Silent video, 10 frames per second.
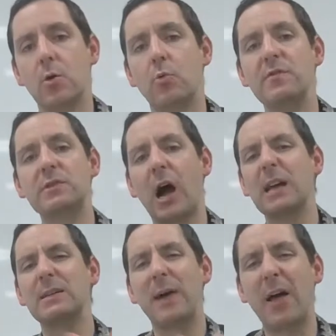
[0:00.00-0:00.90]
We've
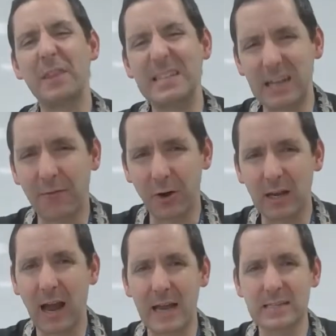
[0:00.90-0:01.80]
talked about the different
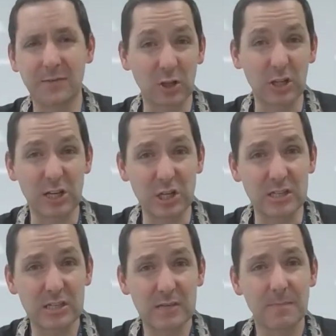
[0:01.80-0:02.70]
kinds of
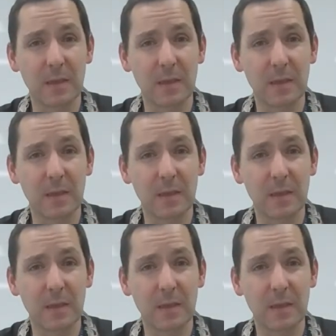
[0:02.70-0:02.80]
collisions.